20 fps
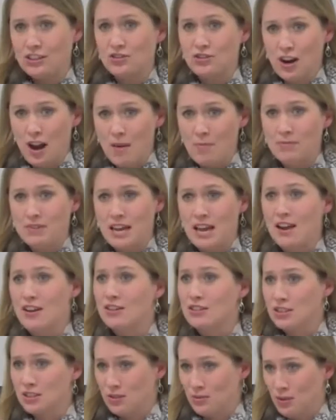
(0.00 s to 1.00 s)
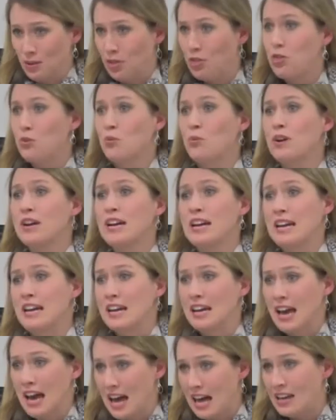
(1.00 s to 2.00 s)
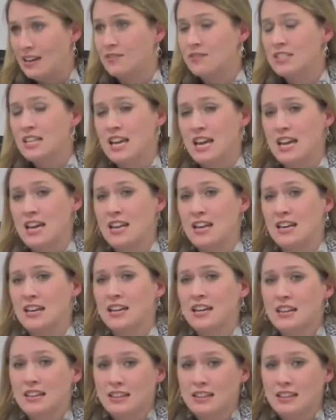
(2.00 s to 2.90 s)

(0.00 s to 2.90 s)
drop down to a 3 out of 10,